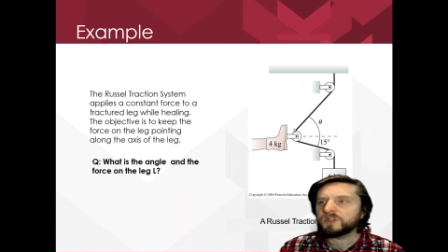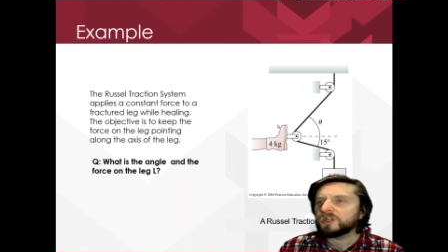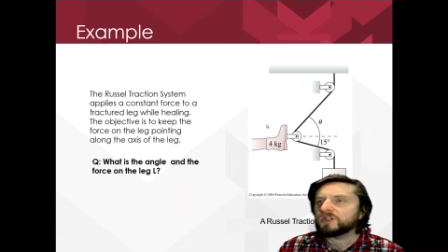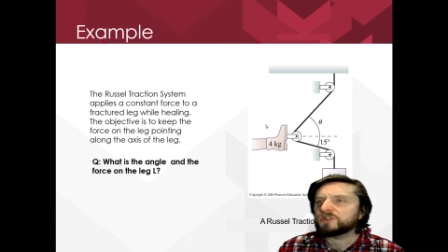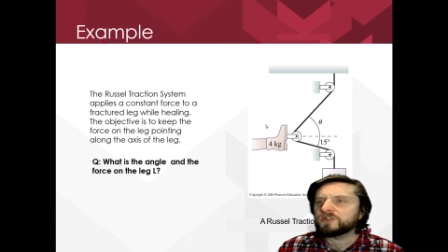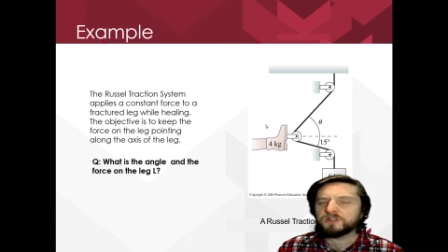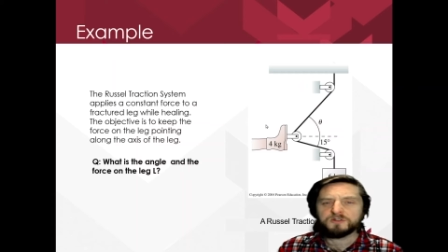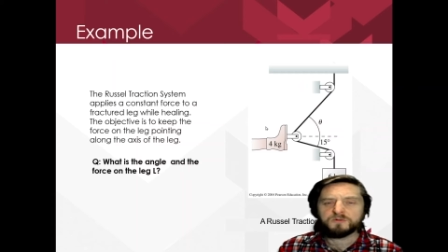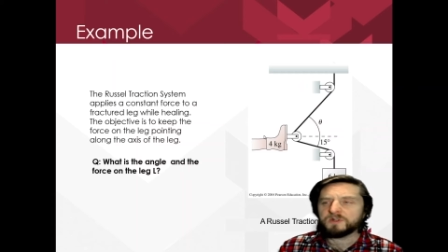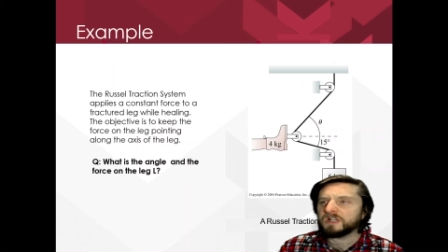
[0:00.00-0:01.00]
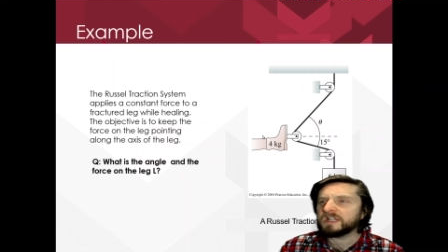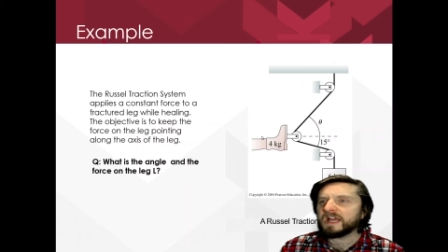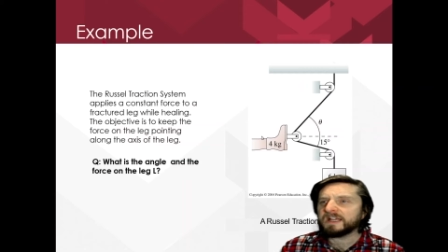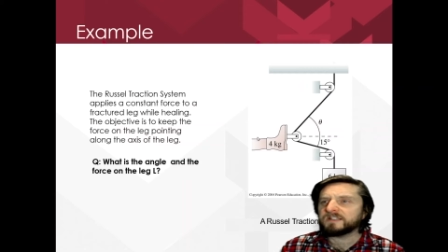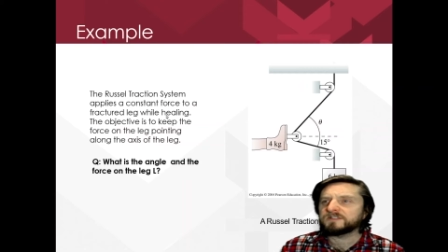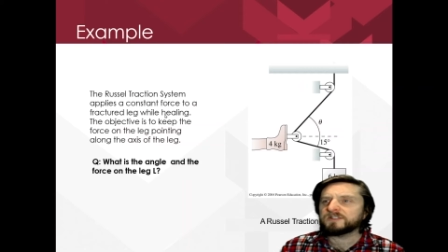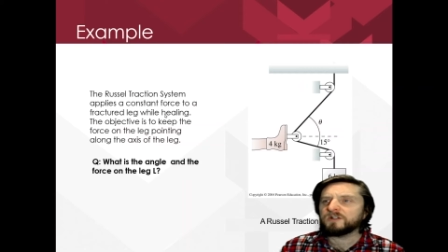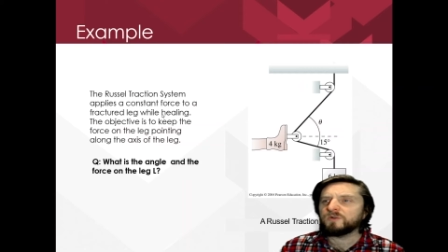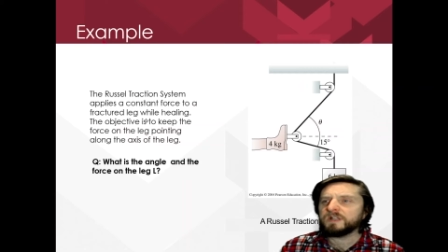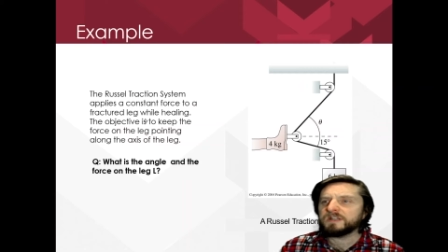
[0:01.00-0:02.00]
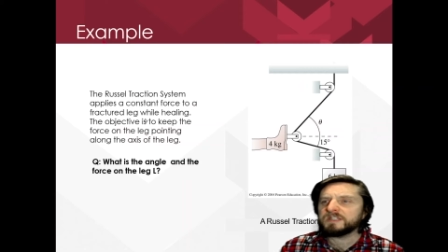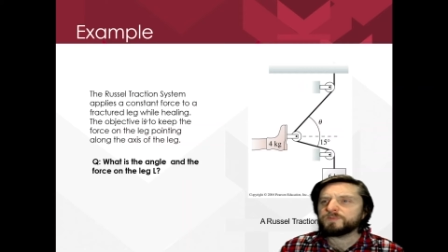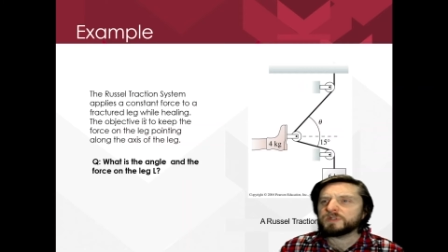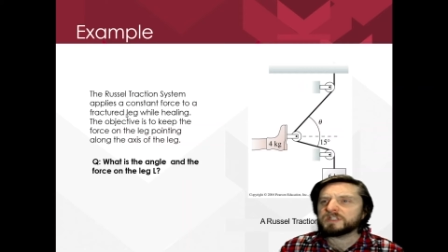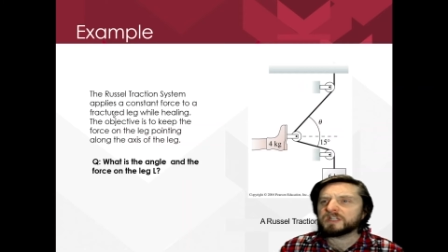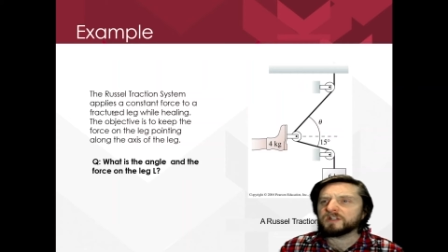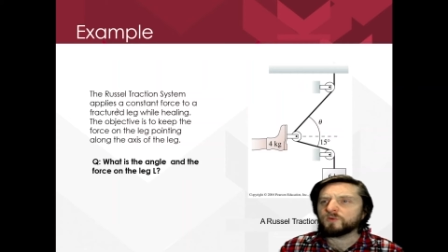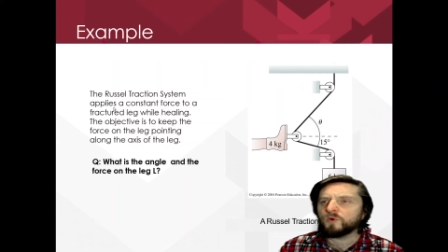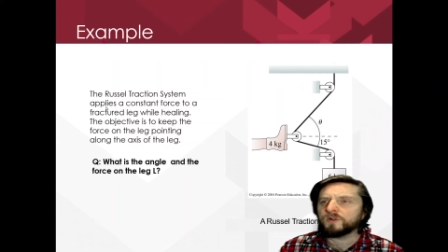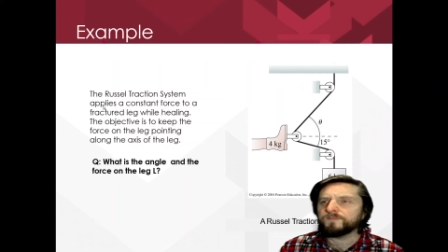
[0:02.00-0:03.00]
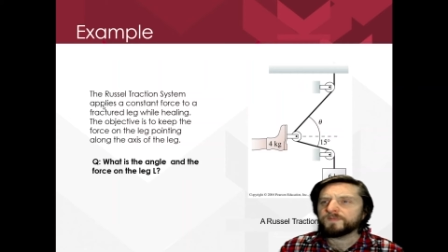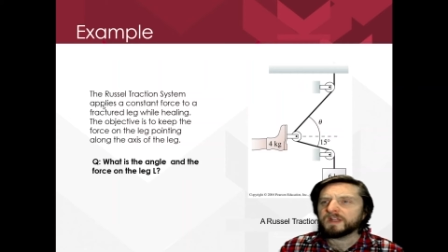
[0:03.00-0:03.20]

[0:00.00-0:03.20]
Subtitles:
to the leg. So in this particular one,